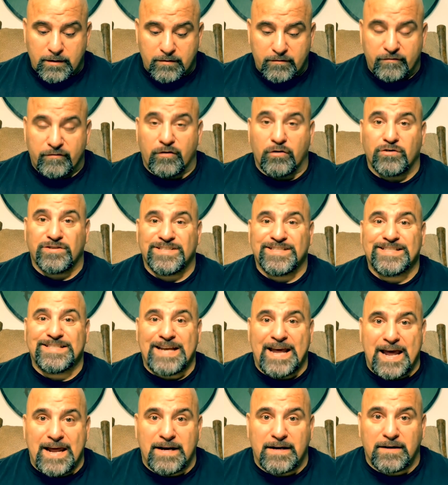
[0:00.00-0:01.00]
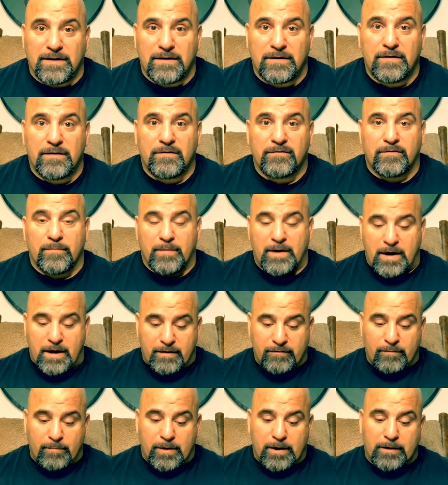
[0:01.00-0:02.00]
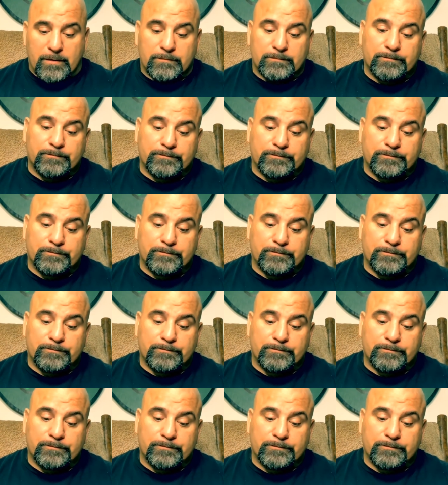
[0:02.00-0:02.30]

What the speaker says: verse 10 from the Hávamál.